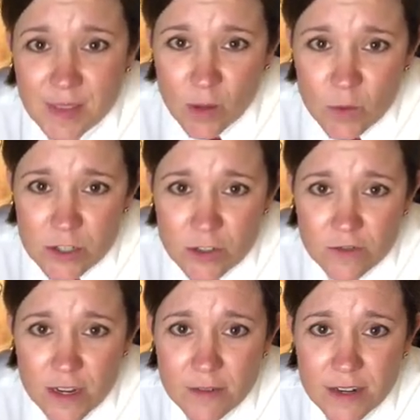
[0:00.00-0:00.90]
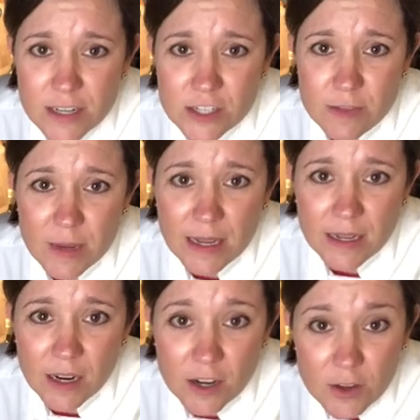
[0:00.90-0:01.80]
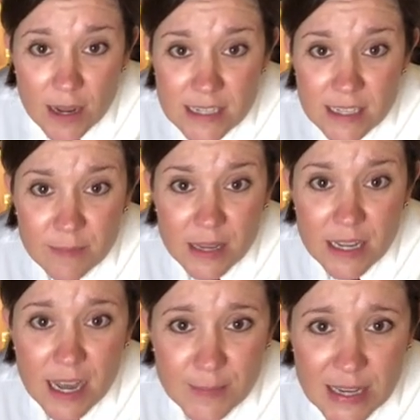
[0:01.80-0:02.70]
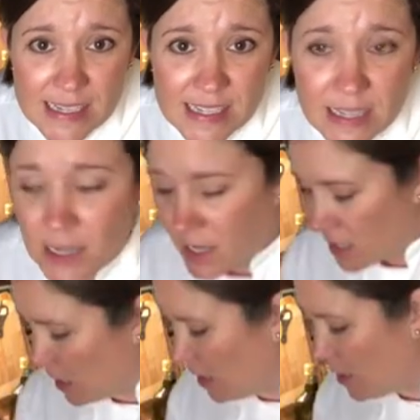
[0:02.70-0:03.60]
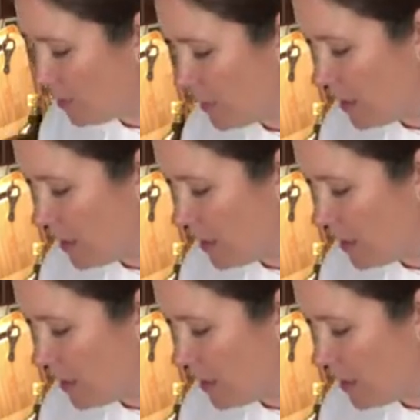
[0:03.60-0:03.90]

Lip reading: What's your favorite dish to make? Are you asking me? I'm guessing. I